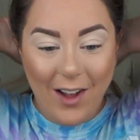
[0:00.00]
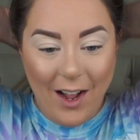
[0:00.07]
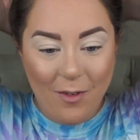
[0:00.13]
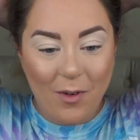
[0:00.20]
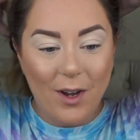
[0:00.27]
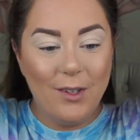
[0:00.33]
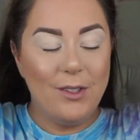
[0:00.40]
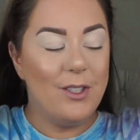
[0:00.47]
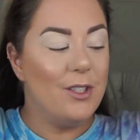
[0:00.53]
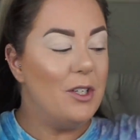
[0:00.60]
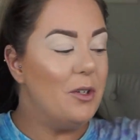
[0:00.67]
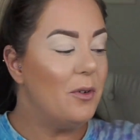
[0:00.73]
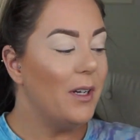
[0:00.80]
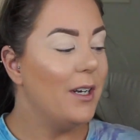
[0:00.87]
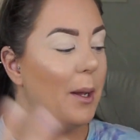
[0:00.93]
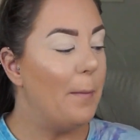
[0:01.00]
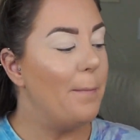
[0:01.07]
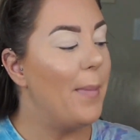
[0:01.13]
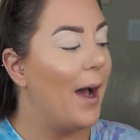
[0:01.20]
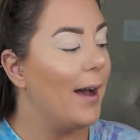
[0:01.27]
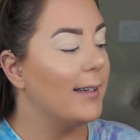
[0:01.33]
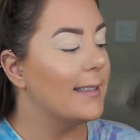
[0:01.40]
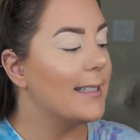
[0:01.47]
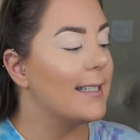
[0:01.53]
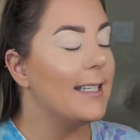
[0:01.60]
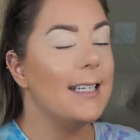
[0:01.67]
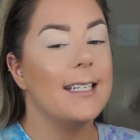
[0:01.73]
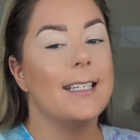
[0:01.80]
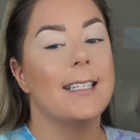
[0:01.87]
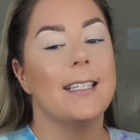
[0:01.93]
I want to do an
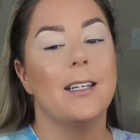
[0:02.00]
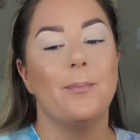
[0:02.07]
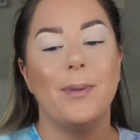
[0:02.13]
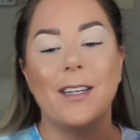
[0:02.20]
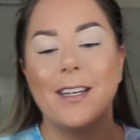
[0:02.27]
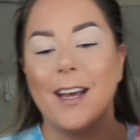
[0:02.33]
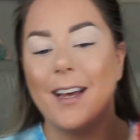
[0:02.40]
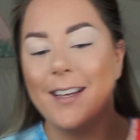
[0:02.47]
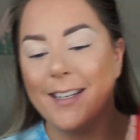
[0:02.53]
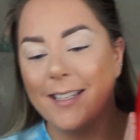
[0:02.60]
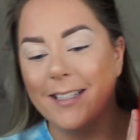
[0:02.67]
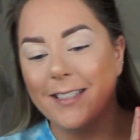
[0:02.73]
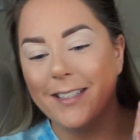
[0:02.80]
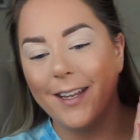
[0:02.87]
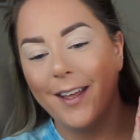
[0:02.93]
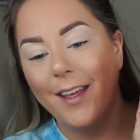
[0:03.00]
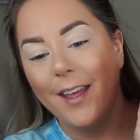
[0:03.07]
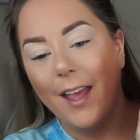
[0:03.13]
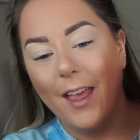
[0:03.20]
unboxing because